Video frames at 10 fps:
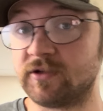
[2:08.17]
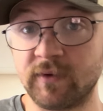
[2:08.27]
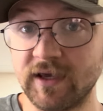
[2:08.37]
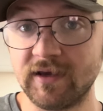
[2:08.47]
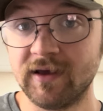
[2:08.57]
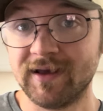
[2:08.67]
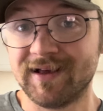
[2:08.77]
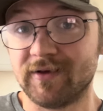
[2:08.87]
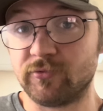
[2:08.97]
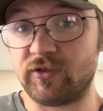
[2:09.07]
to me,
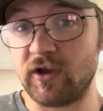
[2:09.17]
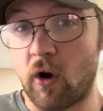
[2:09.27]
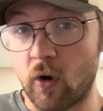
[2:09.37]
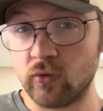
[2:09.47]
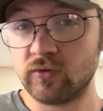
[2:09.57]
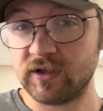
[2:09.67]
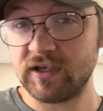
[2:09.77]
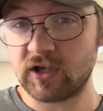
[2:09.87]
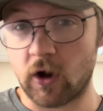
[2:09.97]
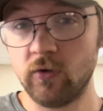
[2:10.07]
the only
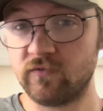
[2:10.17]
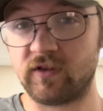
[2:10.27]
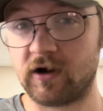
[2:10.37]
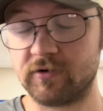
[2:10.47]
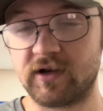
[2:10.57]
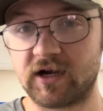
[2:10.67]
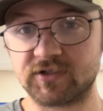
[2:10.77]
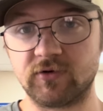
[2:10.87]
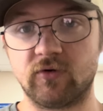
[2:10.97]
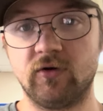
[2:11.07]
coneflower that
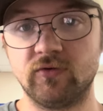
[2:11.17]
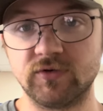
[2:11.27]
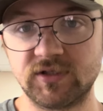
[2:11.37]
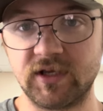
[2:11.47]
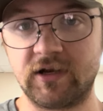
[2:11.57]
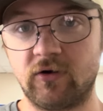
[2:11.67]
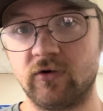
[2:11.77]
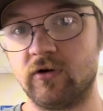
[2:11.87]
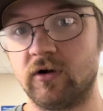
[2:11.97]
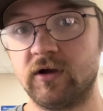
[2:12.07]
actually grows in
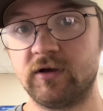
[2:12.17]
our